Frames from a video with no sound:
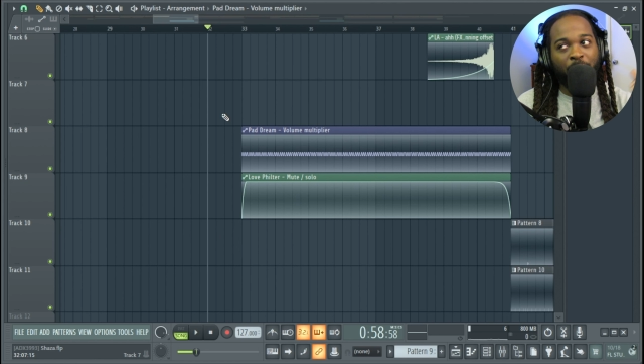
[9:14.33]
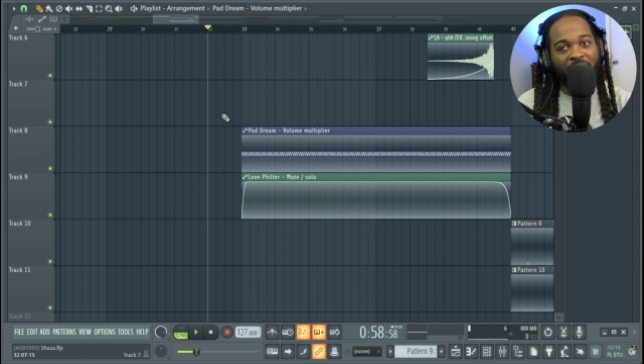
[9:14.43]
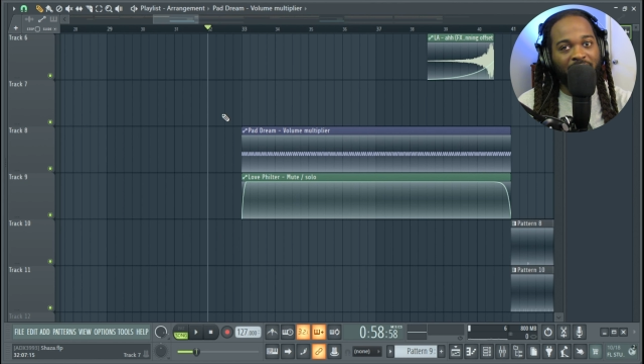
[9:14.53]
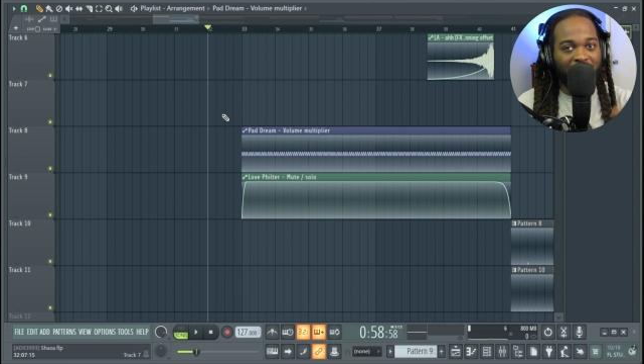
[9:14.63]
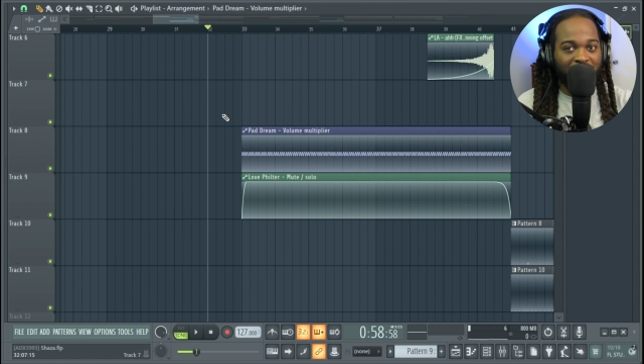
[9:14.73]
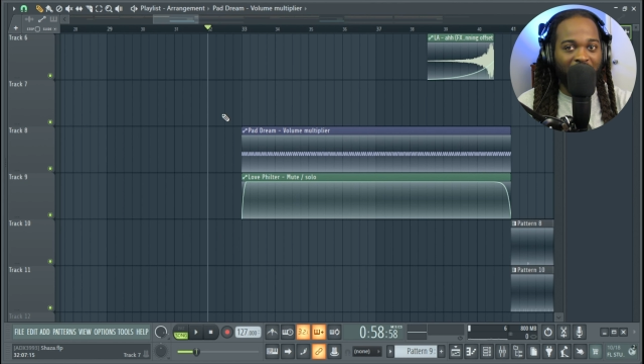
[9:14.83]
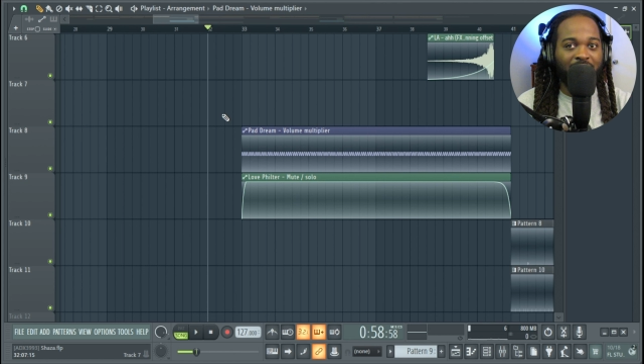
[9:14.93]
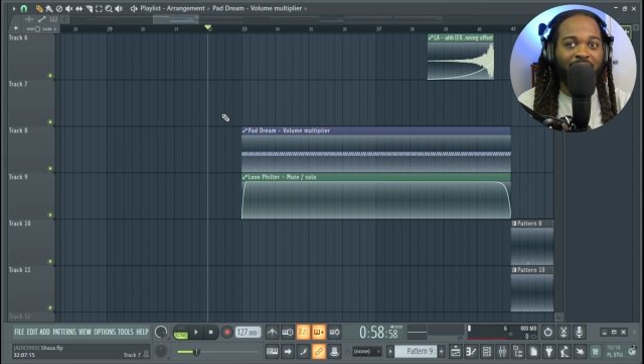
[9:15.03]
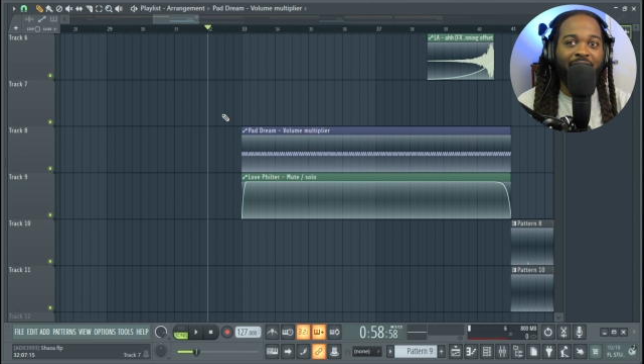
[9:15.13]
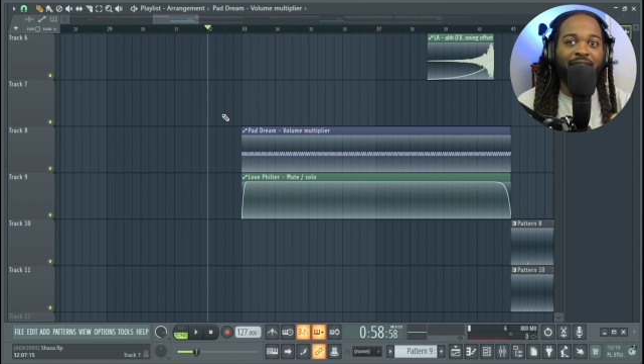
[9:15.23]
Basically
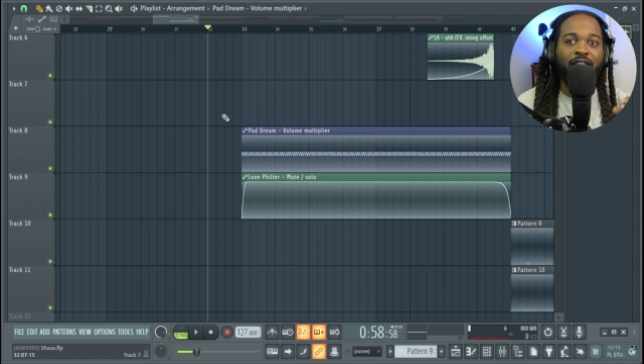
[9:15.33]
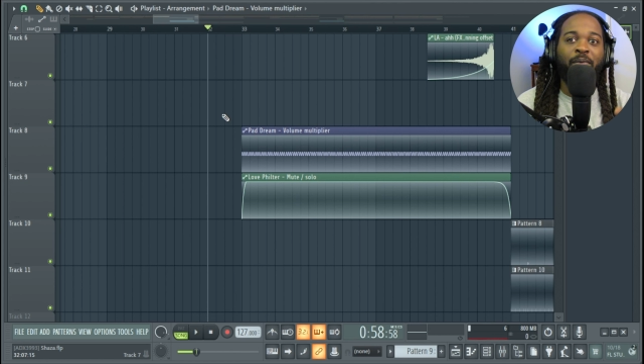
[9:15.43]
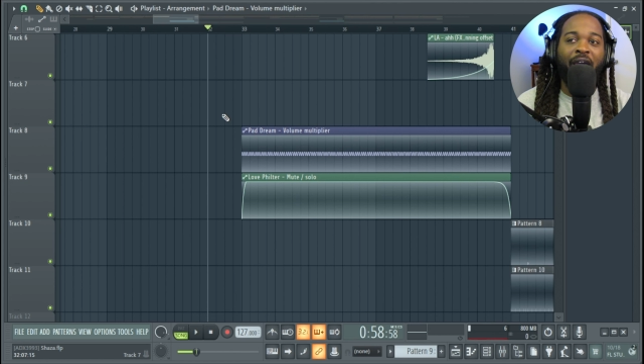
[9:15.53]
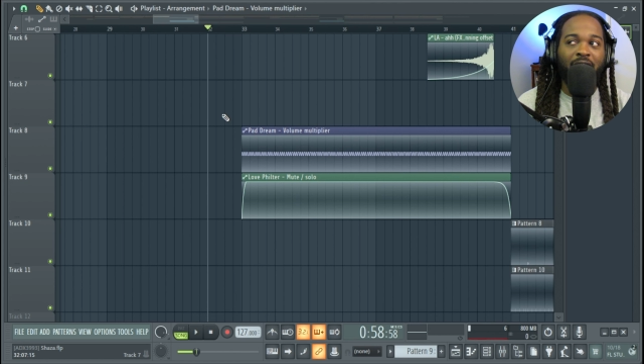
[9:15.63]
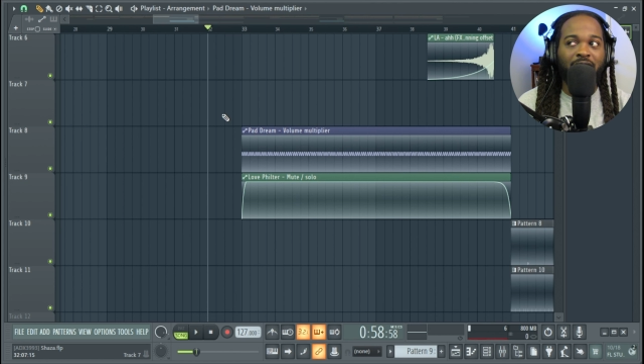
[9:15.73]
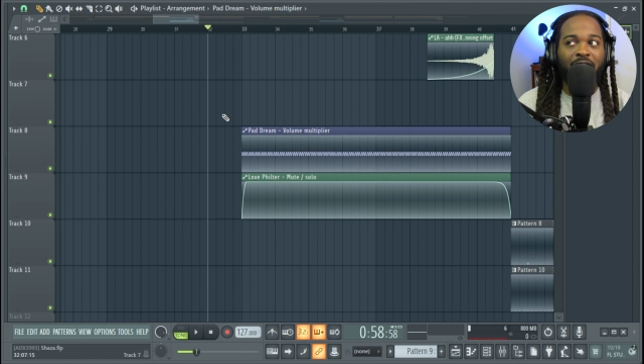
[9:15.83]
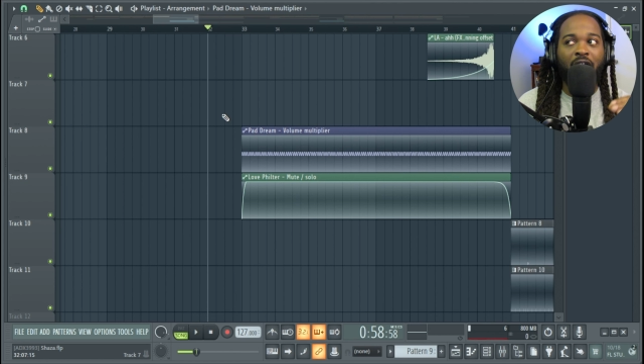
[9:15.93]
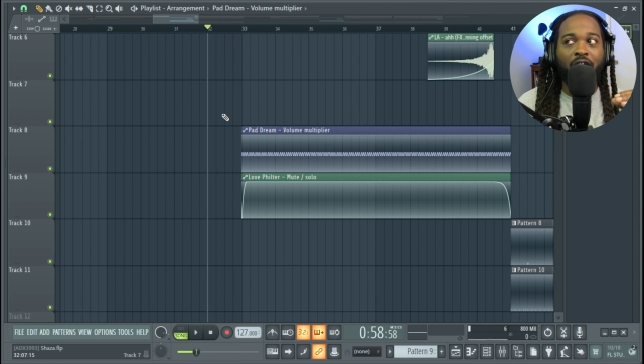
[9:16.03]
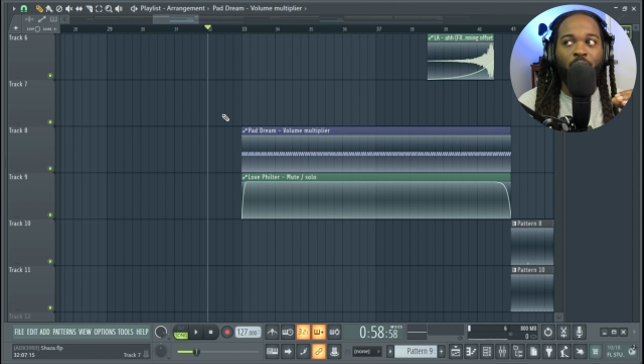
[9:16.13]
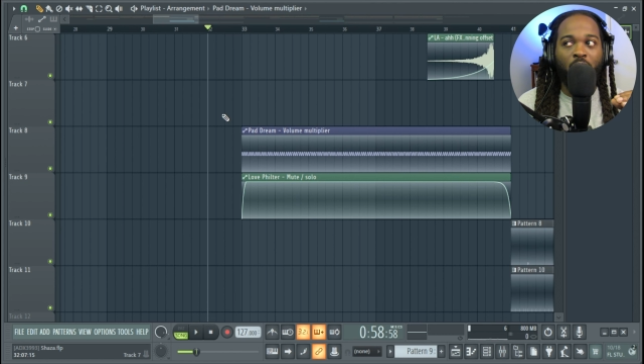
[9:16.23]
sounds like this pad is now
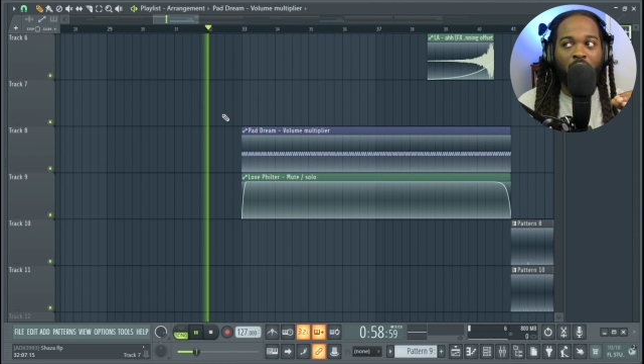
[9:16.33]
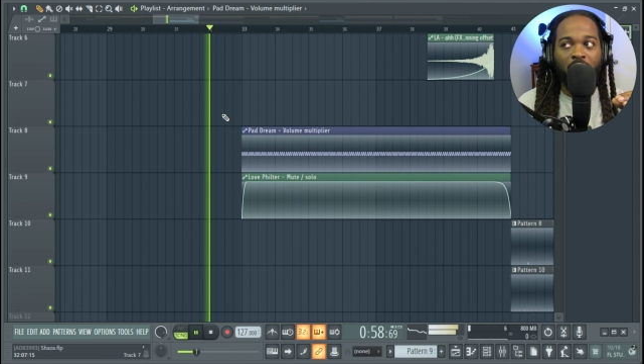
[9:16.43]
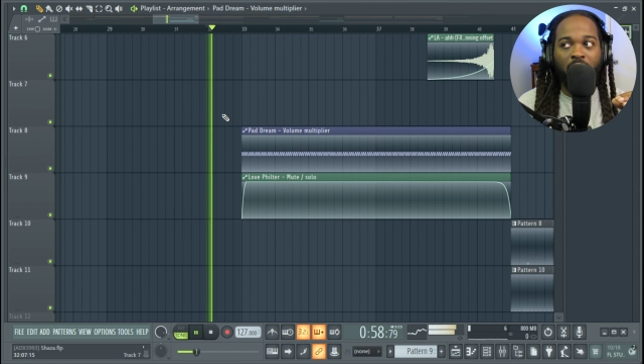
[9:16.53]
underwater.